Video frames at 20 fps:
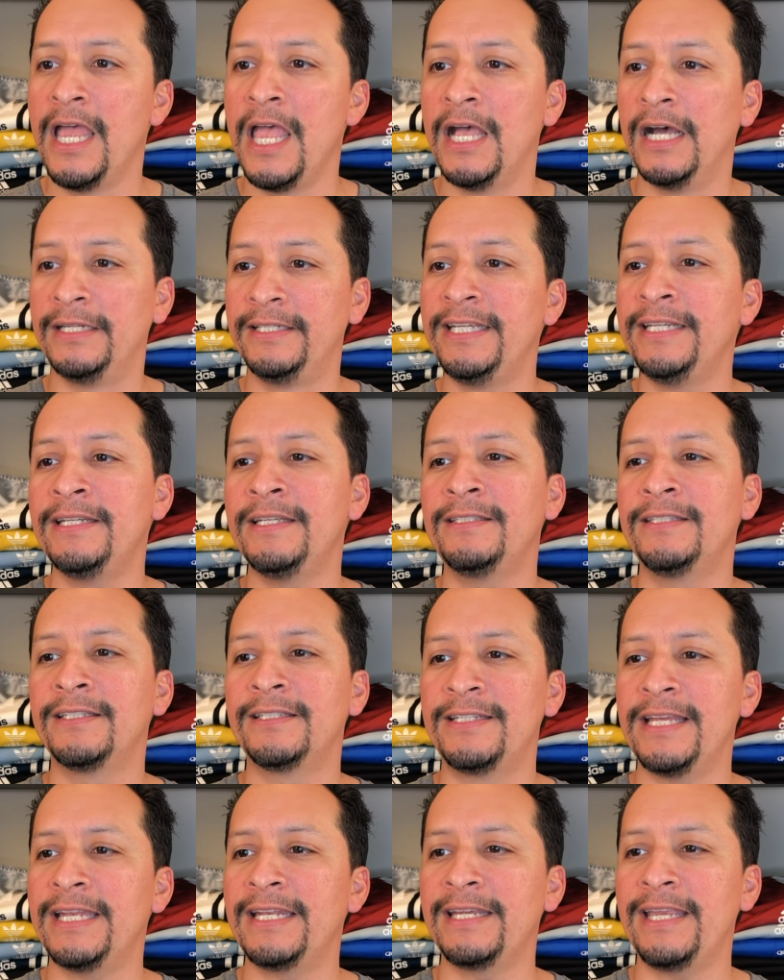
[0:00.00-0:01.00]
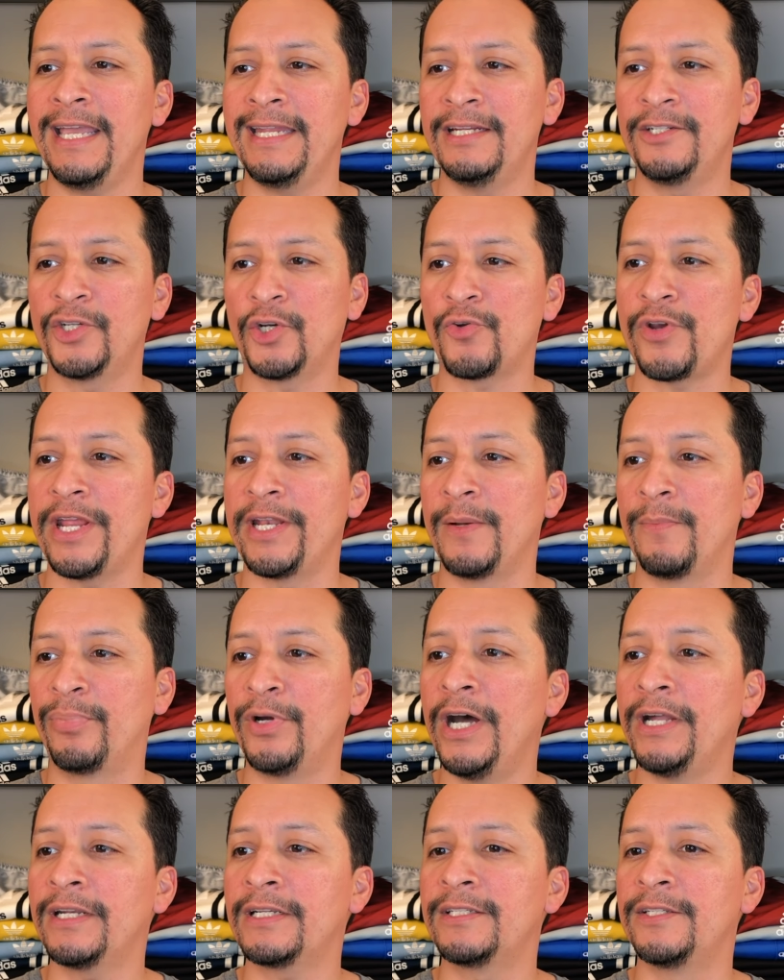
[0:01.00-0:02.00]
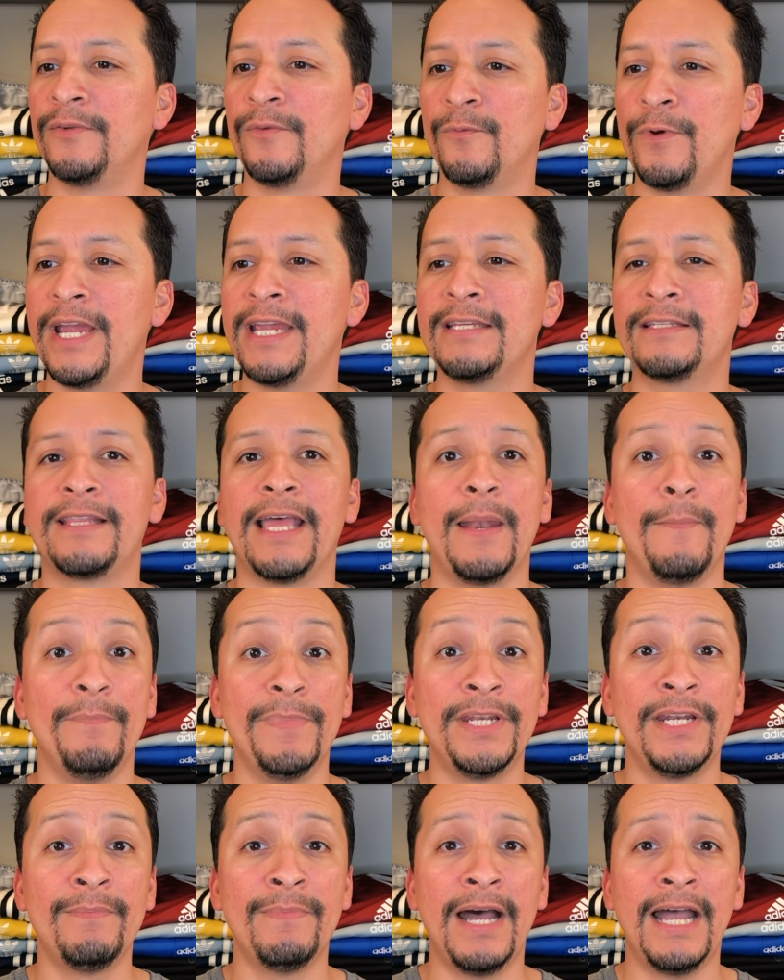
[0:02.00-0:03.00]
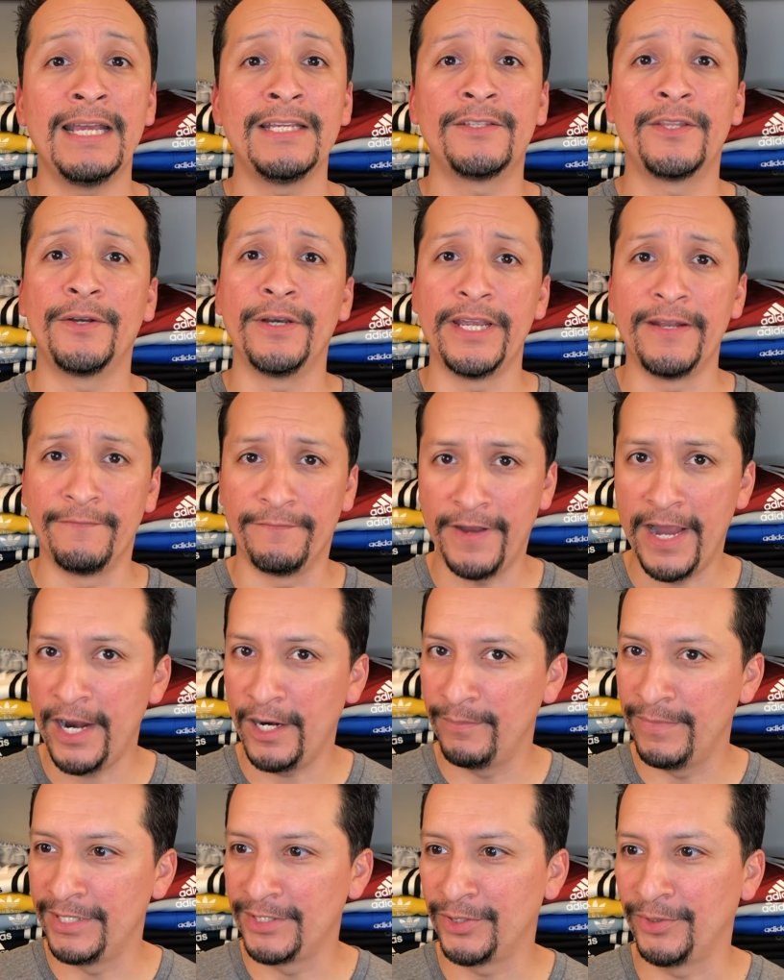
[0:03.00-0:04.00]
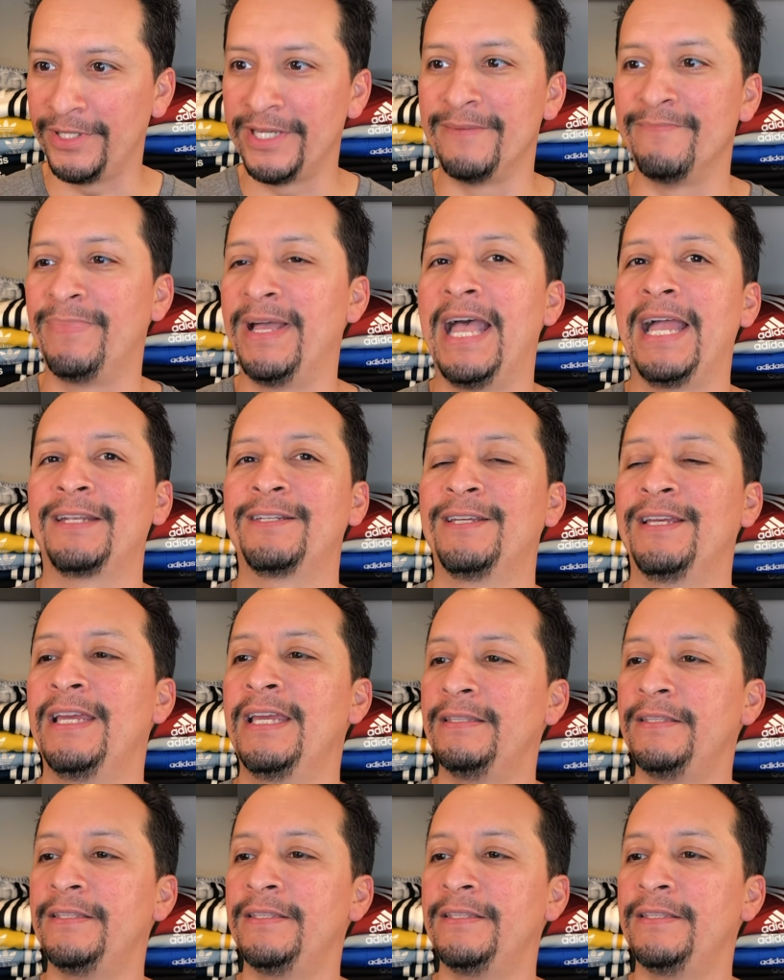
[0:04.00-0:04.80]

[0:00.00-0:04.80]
Adidas is dedicated to creating products in ways that minimize their environmental impact.